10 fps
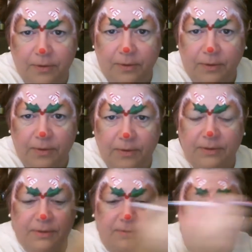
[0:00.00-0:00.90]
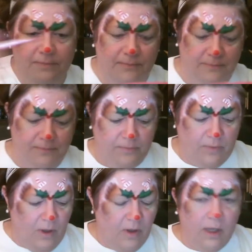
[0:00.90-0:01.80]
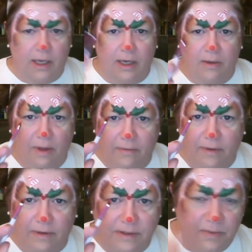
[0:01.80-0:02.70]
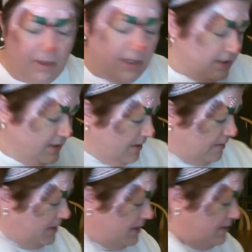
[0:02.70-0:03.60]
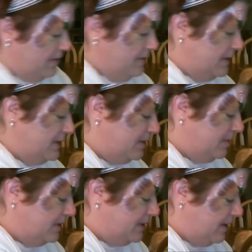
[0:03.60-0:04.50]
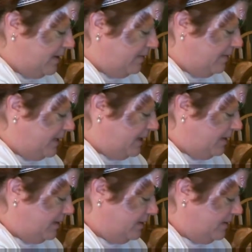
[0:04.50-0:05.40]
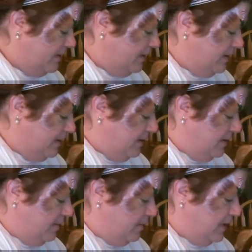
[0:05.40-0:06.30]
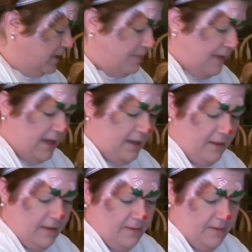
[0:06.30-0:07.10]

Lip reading: Good. Okay, now while I've got this brush, all I'm going to do is just rinse it off in my brush bath.